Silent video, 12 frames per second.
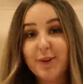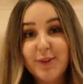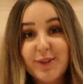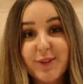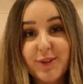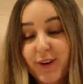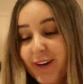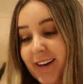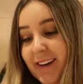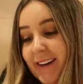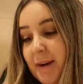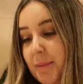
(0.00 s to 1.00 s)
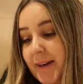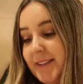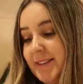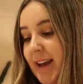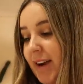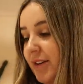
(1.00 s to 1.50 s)
Oaks is drinking, but
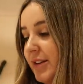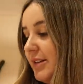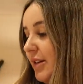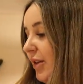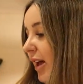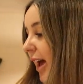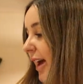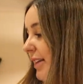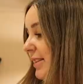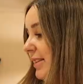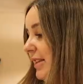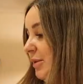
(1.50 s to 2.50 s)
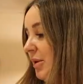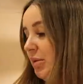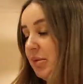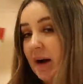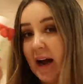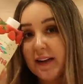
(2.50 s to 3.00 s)
it's the Arizona iced tea with
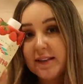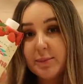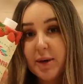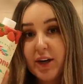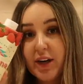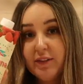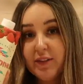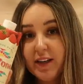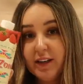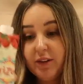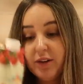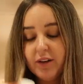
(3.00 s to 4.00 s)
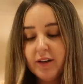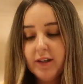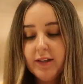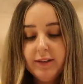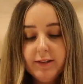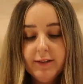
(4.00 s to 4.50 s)
raspberry
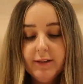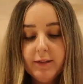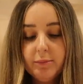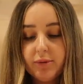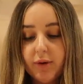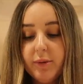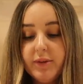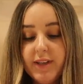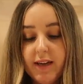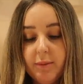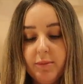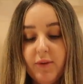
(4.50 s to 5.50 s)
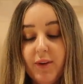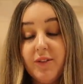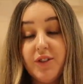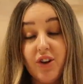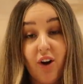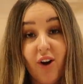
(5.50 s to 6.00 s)
flavor. Pro tip, if you
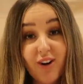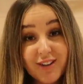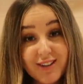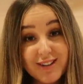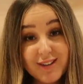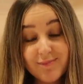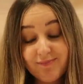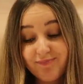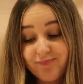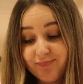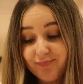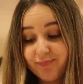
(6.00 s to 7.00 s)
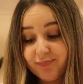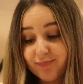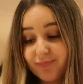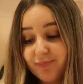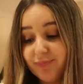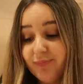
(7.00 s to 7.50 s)
have dogs,
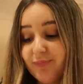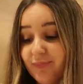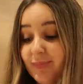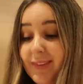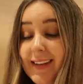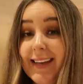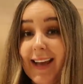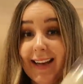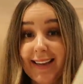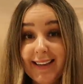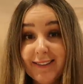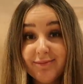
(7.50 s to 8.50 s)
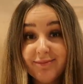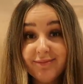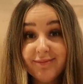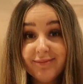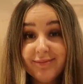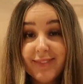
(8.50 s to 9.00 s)
Yeti,
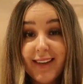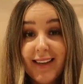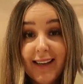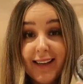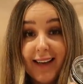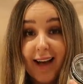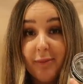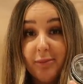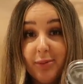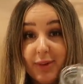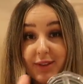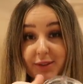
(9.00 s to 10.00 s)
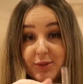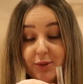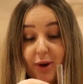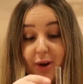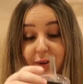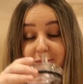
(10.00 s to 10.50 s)
cup with the
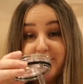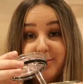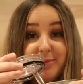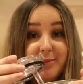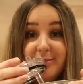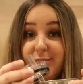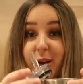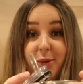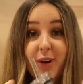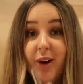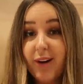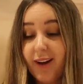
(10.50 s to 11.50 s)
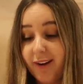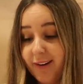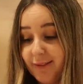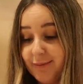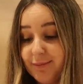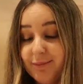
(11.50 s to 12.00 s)
straw, no dog
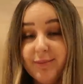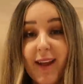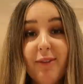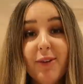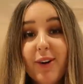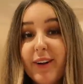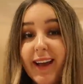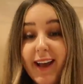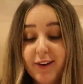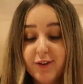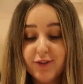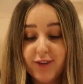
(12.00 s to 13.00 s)
hair ever gonna get in your